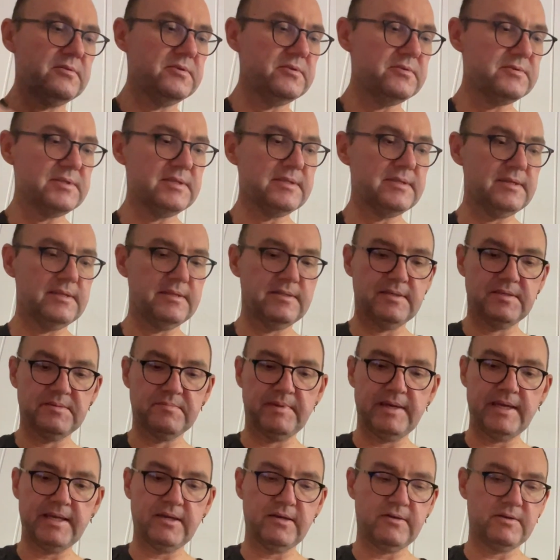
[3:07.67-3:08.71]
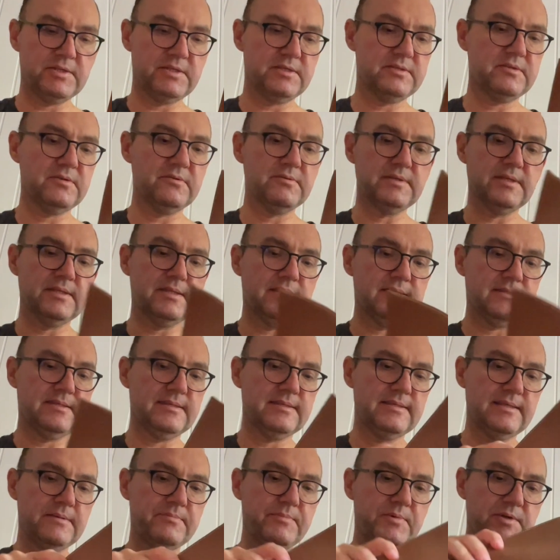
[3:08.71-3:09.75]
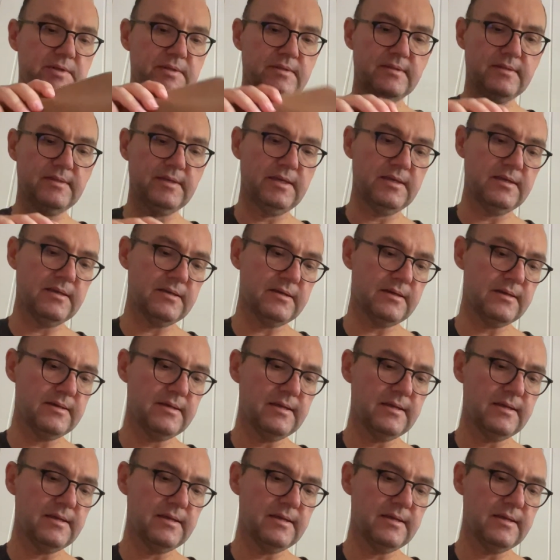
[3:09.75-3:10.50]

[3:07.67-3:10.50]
use it in this bag or just use it as a separate thing.